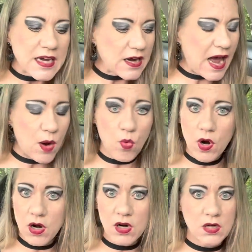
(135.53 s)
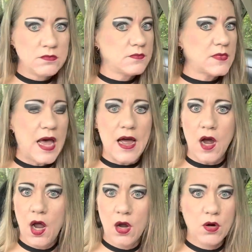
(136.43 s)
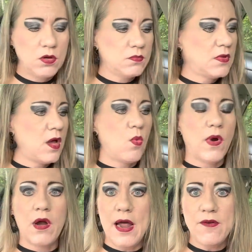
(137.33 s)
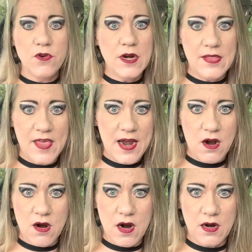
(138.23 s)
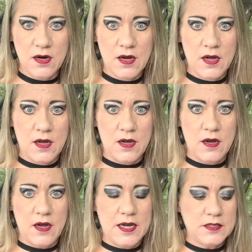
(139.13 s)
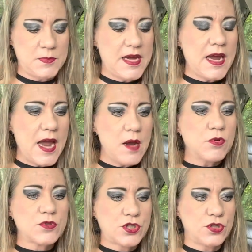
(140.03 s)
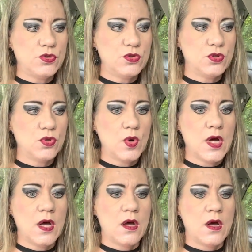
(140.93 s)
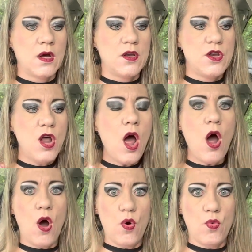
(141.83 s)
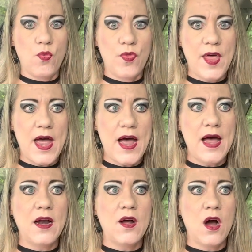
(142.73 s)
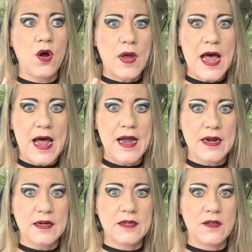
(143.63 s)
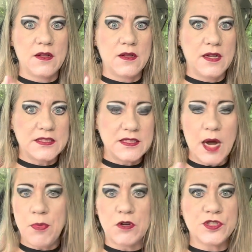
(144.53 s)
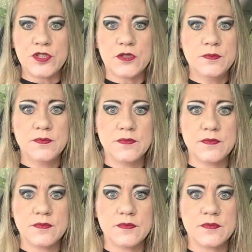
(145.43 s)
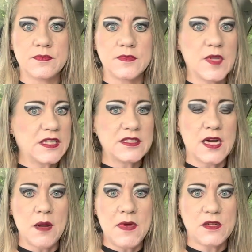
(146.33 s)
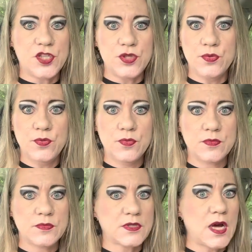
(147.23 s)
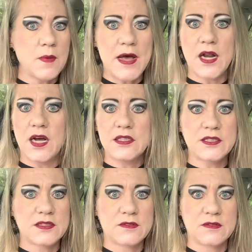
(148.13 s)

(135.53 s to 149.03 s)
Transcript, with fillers: at work, at home, wherever they are, right? being able to know that, okay, it's not personal, it's not about you, it's not about us,